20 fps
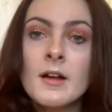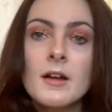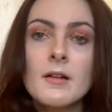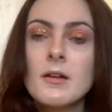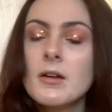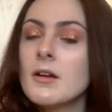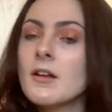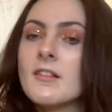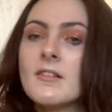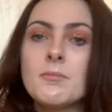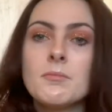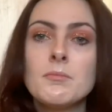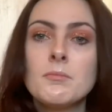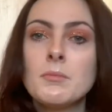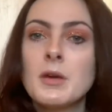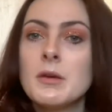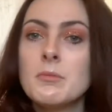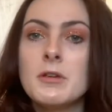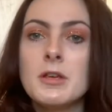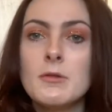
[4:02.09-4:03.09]
Because
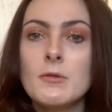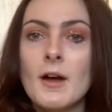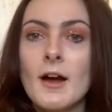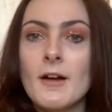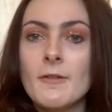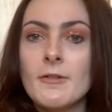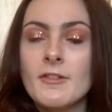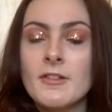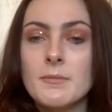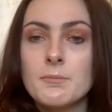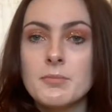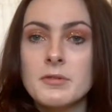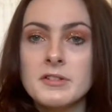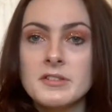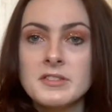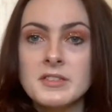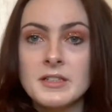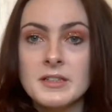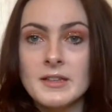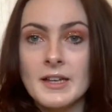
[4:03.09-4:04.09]
maybe you have some
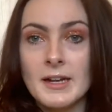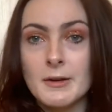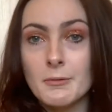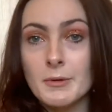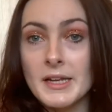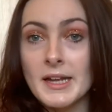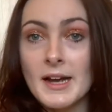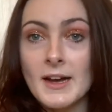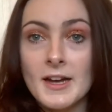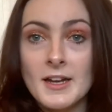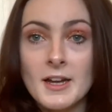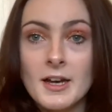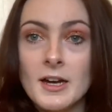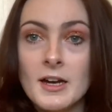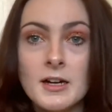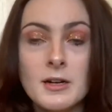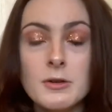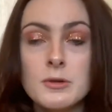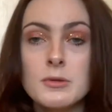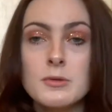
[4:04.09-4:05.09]
person like
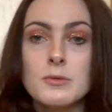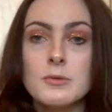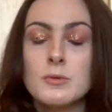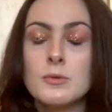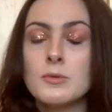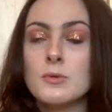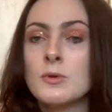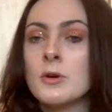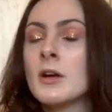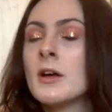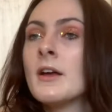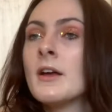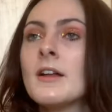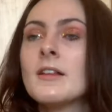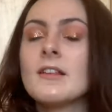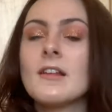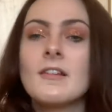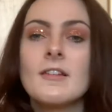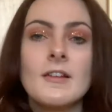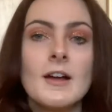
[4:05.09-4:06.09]
Rihanna who
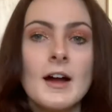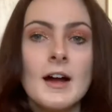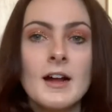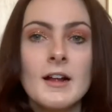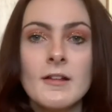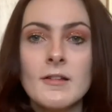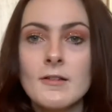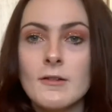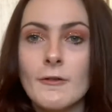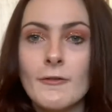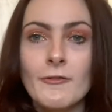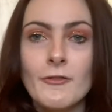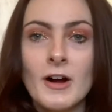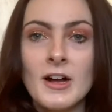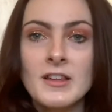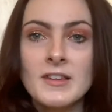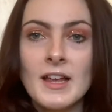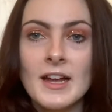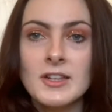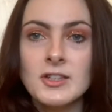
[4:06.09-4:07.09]
decides to
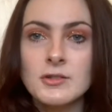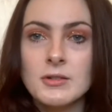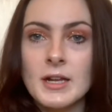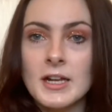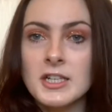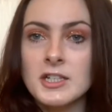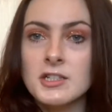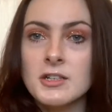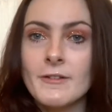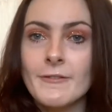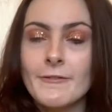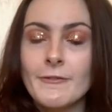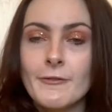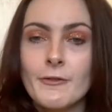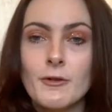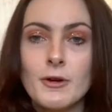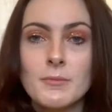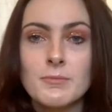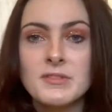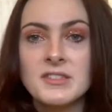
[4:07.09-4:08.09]
fund education
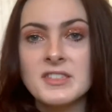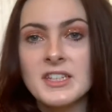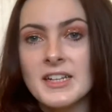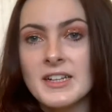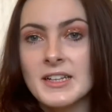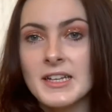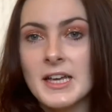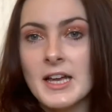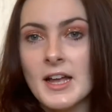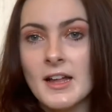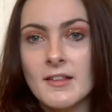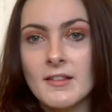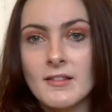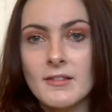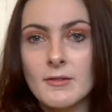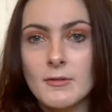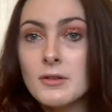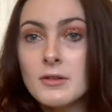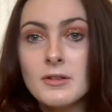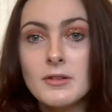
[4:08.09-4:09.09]
for Brazilians.
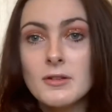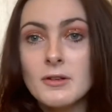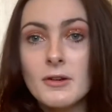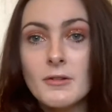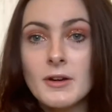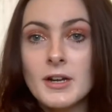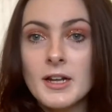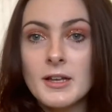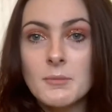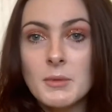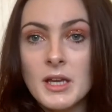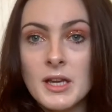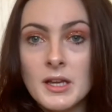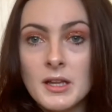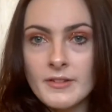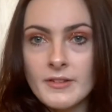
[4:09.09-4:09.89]
You know what I mean?